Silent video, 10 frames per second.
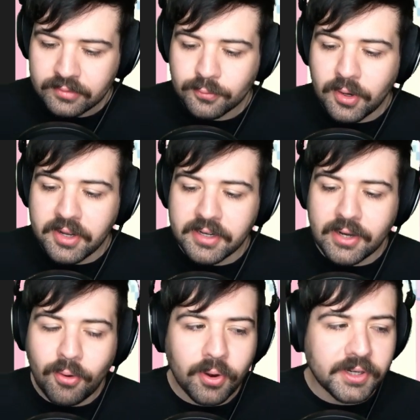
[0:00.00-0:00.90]

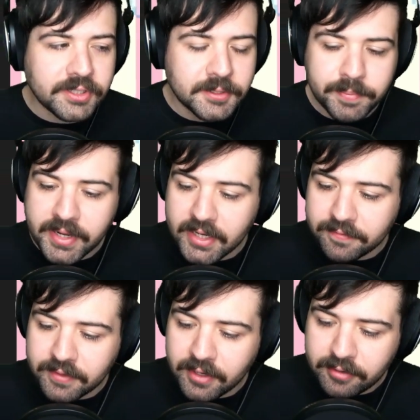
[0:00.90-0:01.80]
1.25 speed,
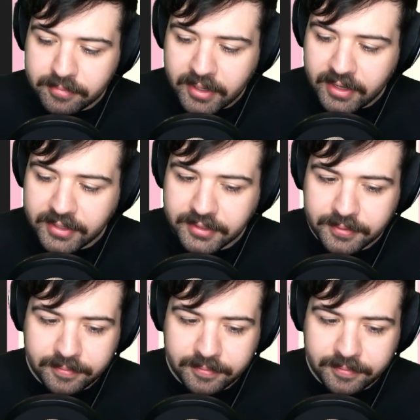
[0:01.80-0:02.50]
if you don't mind.